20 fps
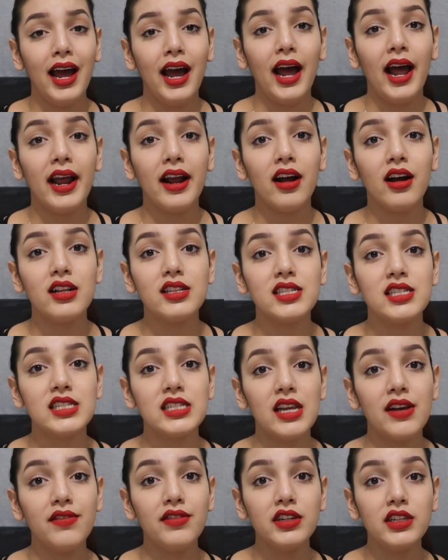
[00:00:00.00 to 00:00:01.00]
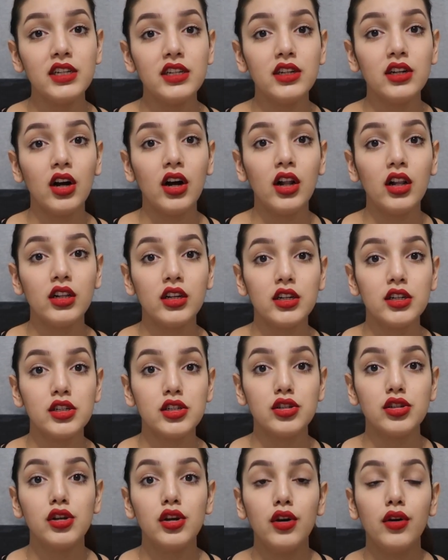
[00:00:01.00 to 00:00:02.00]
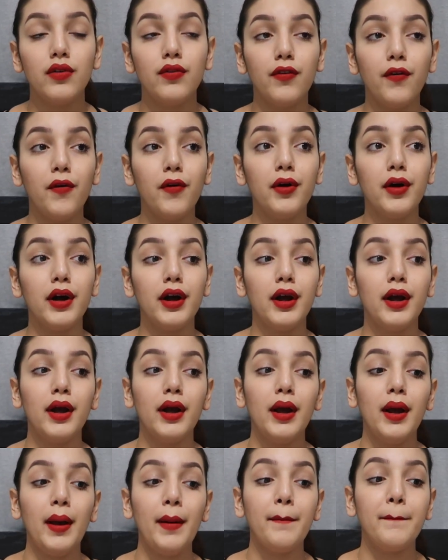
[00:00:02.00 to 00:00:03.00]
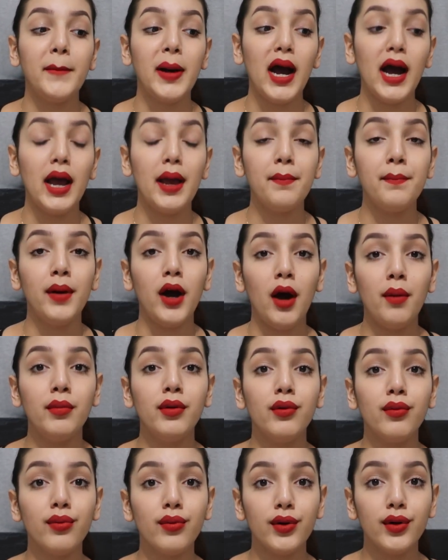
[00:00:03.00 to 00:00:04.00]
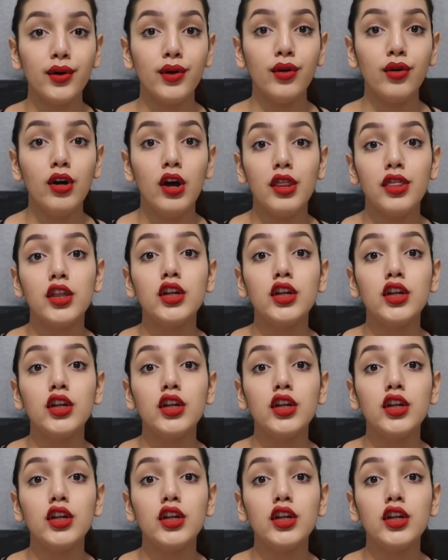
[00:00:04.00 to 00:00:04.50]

I got $70 for my Mamaroo,